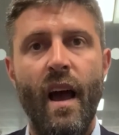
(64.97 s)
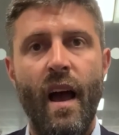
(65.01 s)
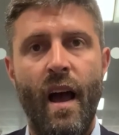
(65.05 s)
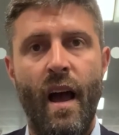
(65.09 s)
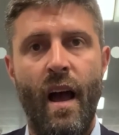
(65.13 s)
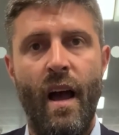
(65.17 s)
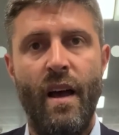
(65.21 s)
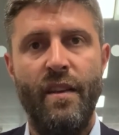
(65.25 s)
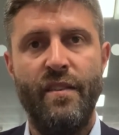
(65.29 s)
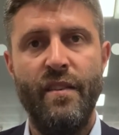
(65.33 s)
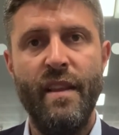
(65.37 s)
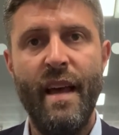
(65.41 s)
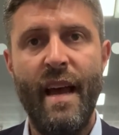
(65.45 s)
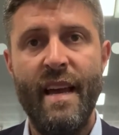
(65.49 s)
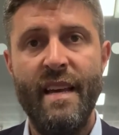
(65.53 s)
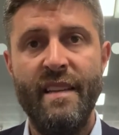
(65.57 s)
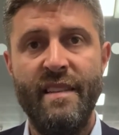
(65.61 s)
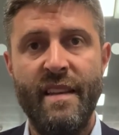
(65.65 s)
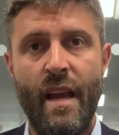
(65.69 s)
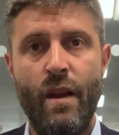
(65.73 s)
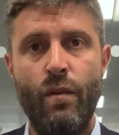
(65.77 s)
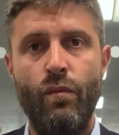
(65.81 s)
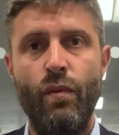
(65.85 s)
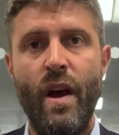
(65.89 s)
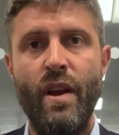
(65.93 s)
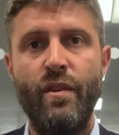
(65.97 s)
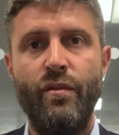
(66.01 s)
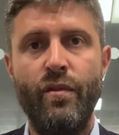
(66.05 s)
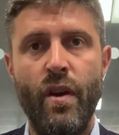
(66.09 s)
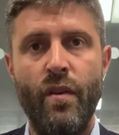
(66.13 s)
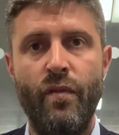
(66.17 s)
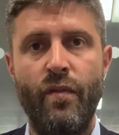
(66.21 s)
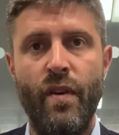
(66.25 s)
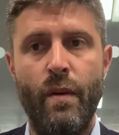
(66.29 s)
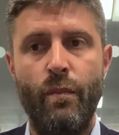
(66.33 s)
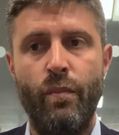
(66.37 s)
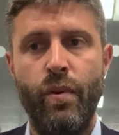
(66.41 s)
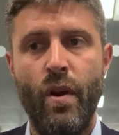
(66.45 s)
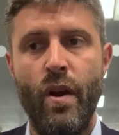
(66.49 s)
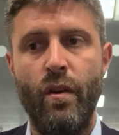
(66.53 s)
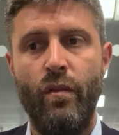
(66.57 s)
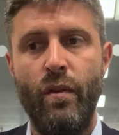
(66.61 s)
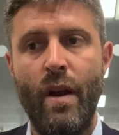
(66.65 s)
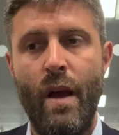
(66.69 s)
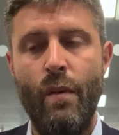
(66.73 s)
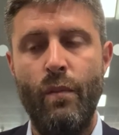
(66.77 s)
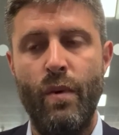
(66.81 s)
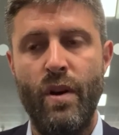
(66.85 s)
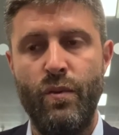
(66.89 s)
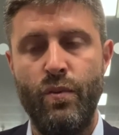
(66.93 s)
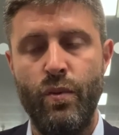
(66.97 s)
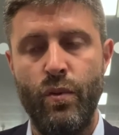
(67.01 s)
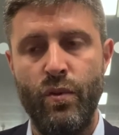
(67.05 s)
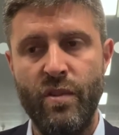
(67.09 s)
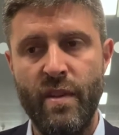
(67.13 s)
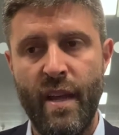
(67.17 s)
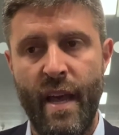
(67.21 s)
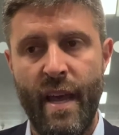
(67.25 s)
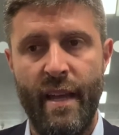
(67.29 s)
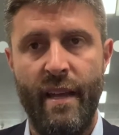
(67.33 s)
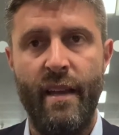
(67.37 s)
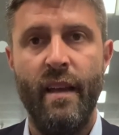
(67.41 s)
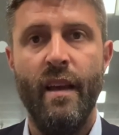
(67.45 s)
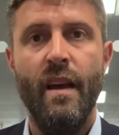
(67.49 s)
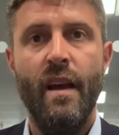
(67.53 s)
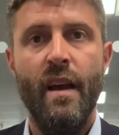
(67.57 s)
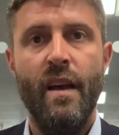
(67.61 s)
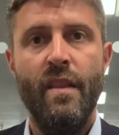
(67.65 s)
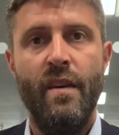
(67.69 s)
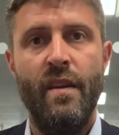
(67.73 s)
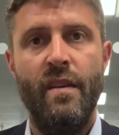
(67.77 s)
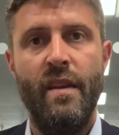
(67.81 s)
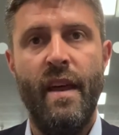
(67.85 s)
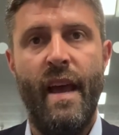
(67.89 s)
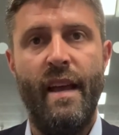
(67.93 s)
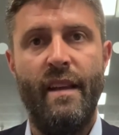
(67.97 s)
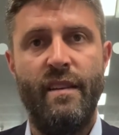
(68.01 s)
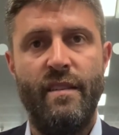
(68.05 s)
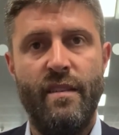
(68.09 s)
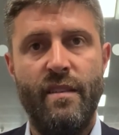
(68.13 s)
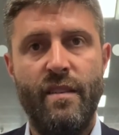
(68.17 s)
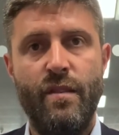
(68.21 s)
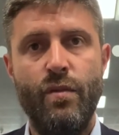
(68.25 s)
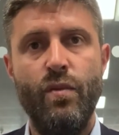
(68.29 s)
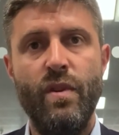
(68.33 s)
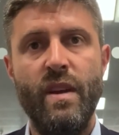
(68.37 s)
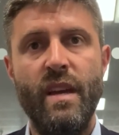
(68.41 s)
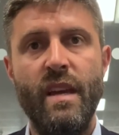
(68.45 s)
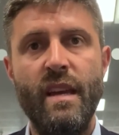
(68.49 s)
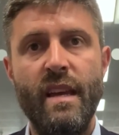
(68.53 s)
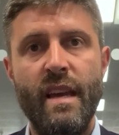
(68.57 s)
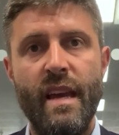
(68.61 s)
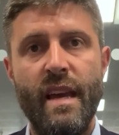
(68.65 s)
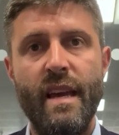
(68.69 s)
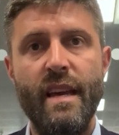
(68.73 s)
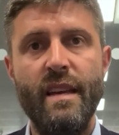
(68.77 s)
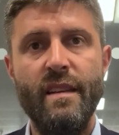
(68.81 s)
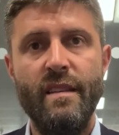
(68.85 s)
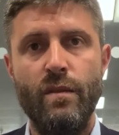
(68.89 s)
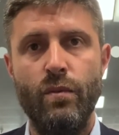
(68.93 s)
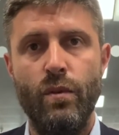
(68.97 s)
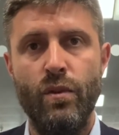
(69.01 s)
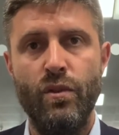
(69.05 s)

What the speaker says: So that is a retrofit program which will take the next 3 years.